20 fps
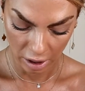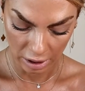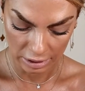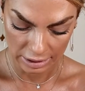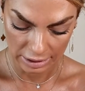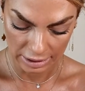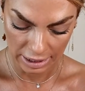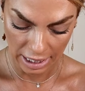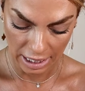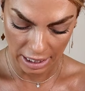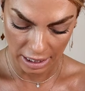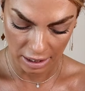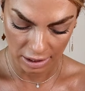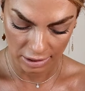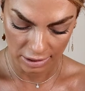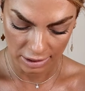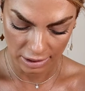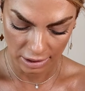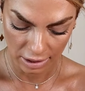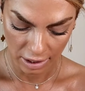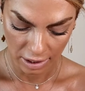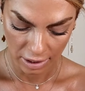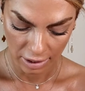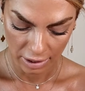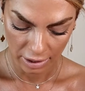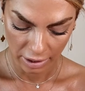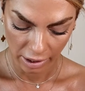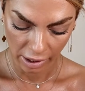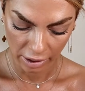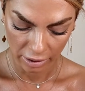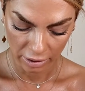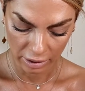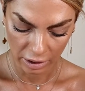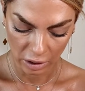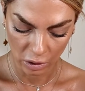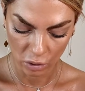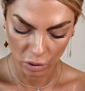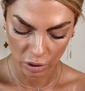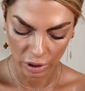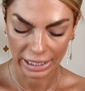It says
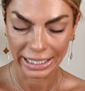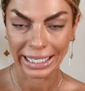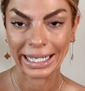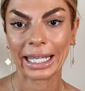Glow